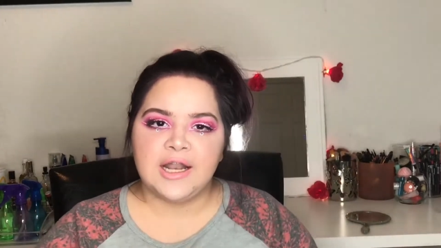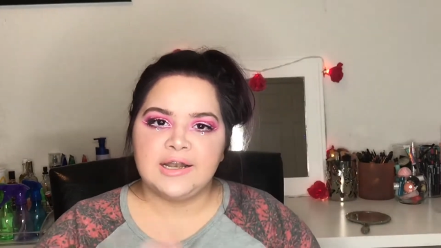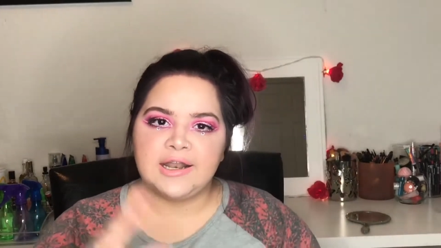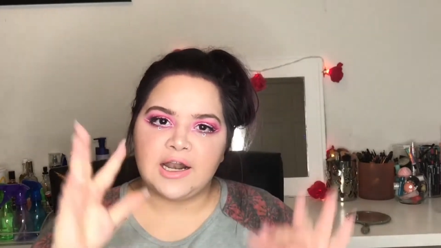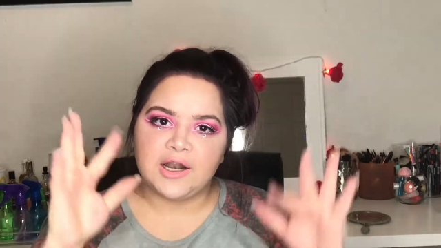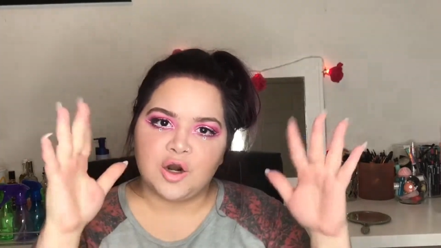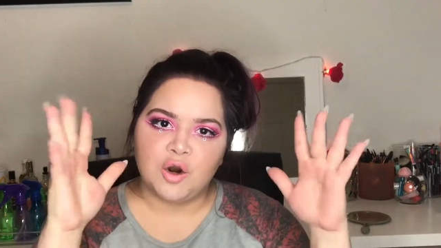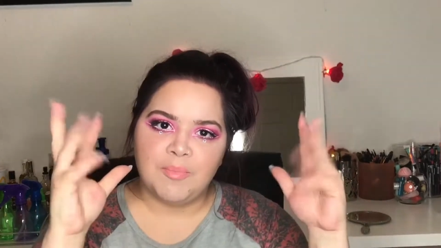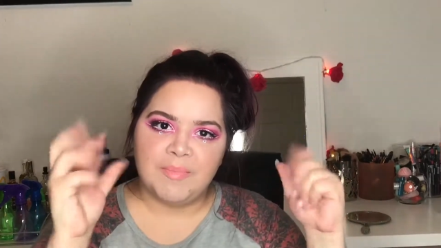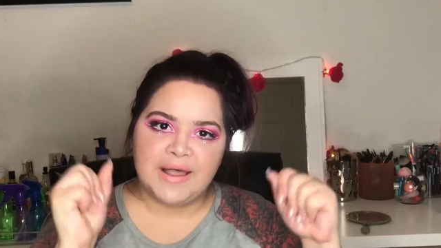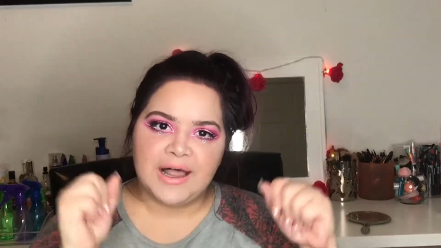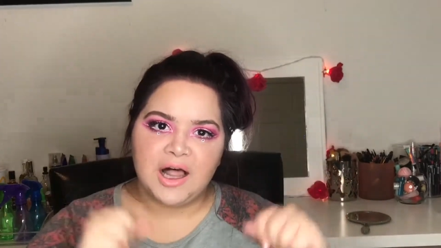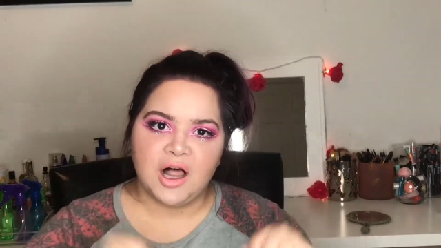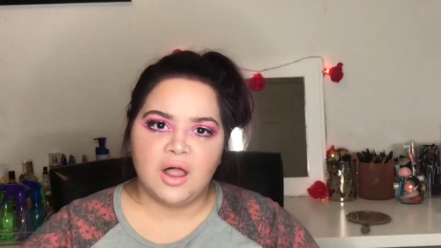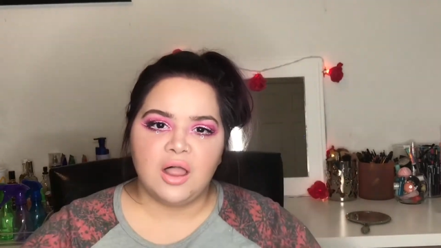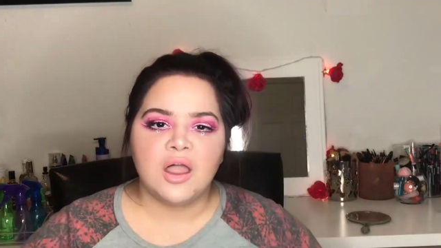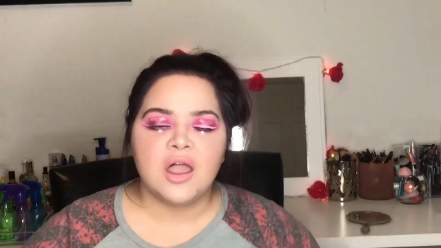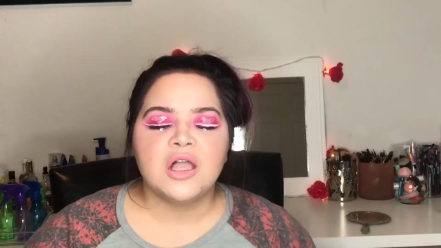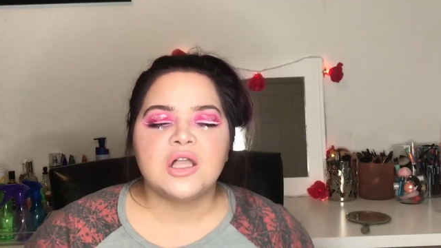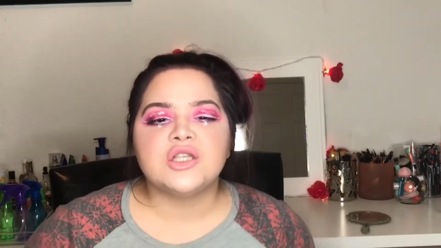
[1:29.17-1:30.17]
that little
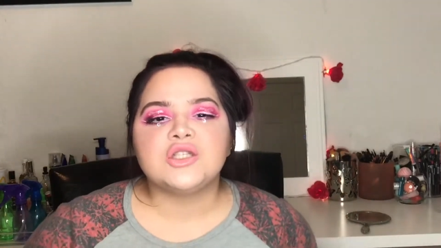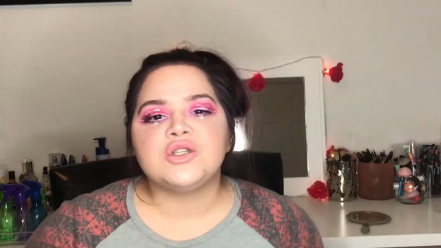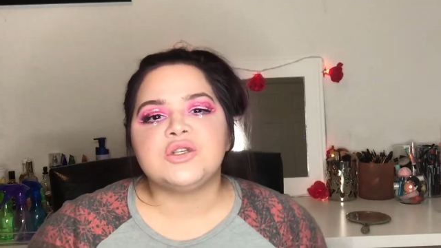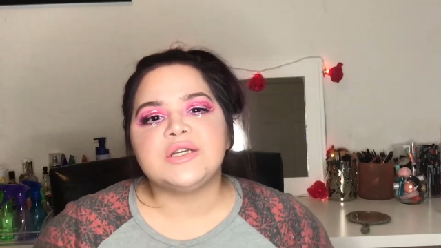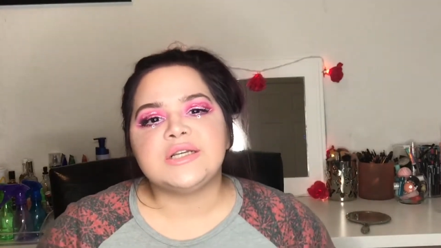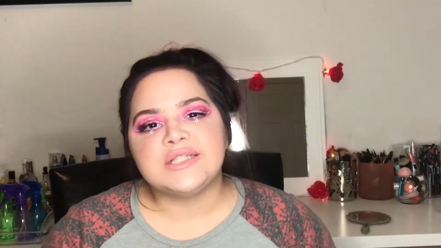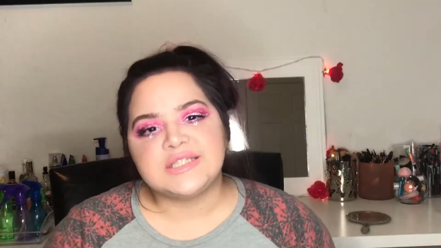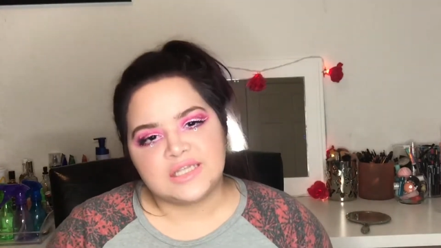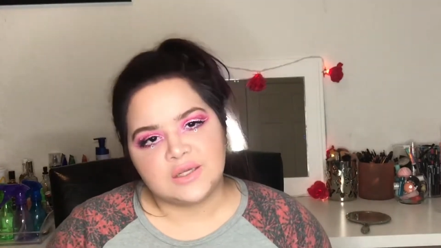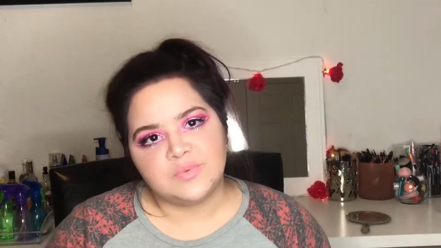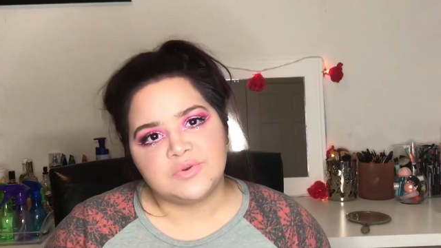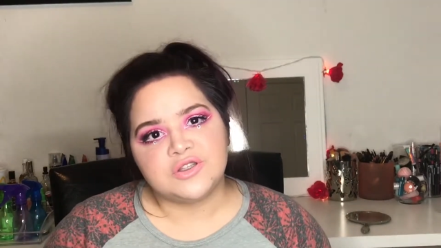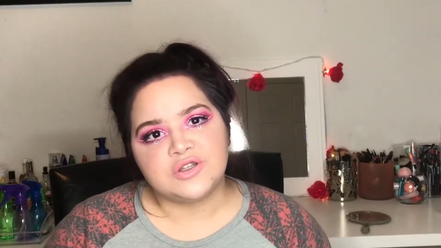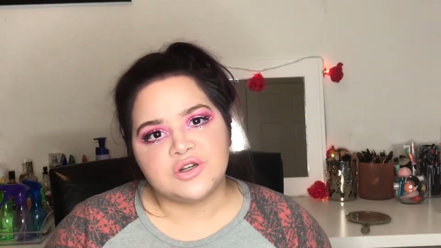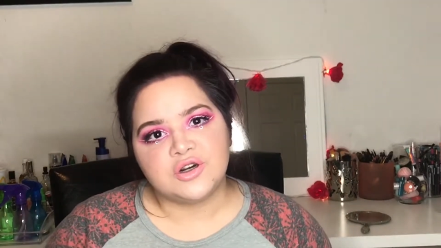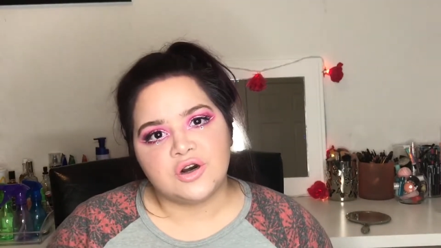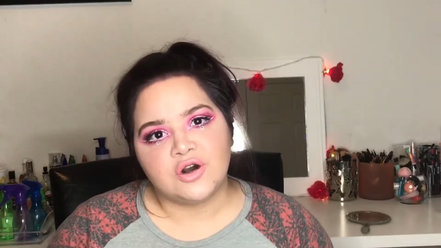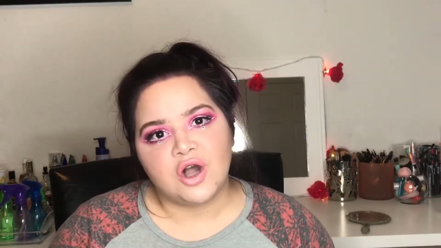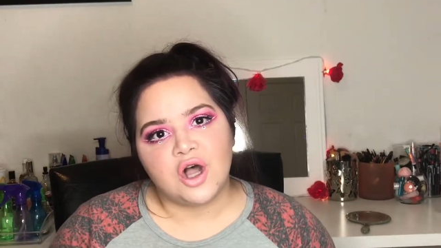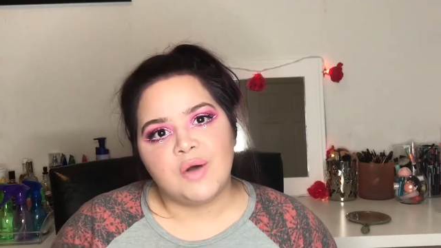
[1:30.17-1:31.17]
bell, so you can see when
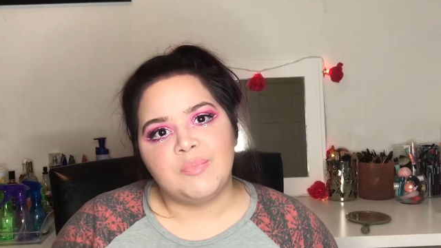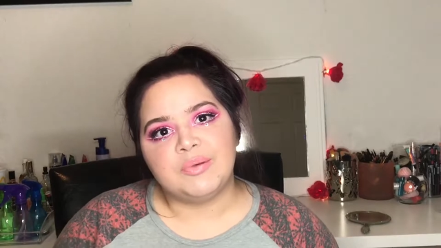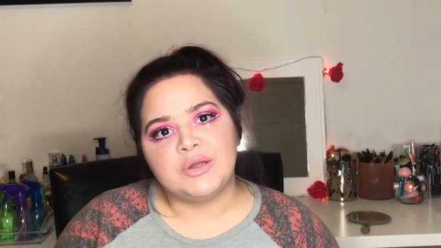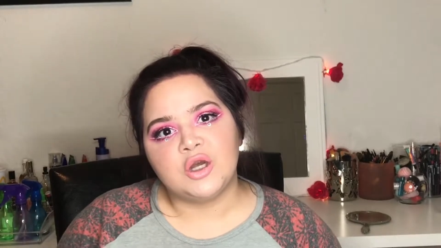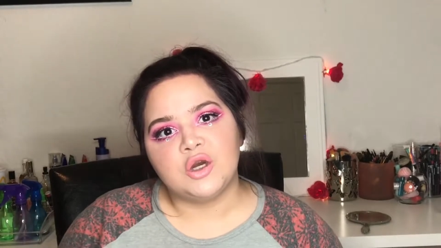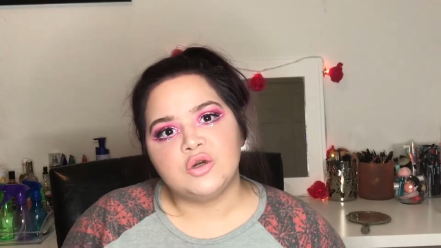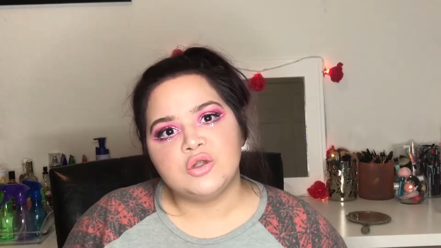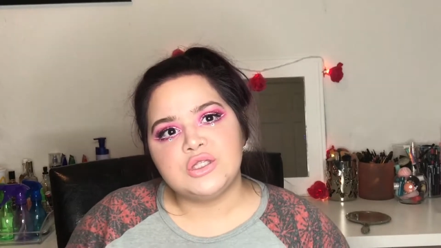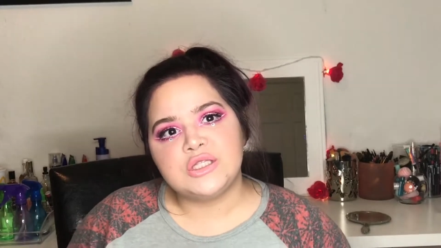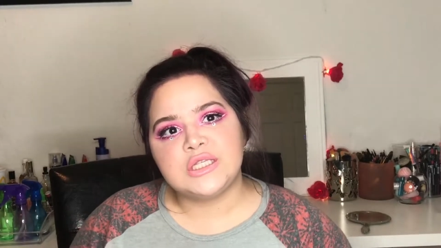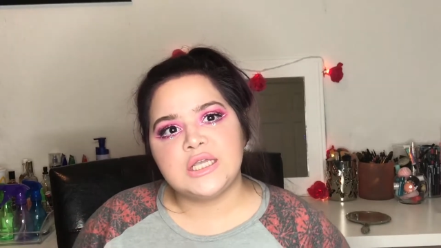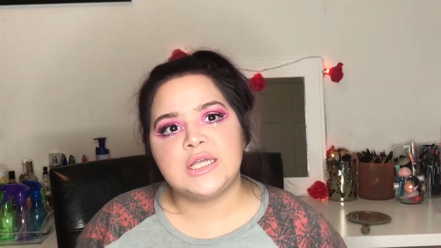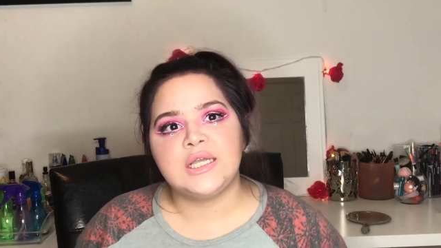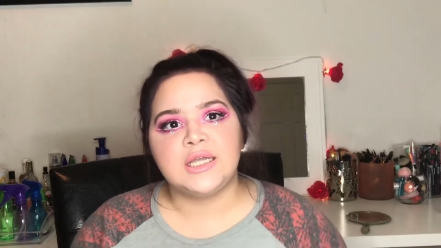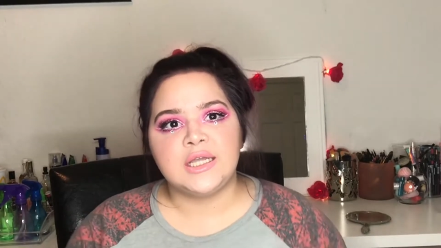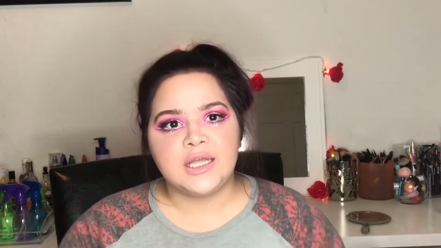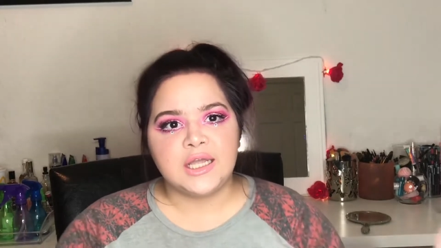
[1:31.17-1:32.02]
your girl uploads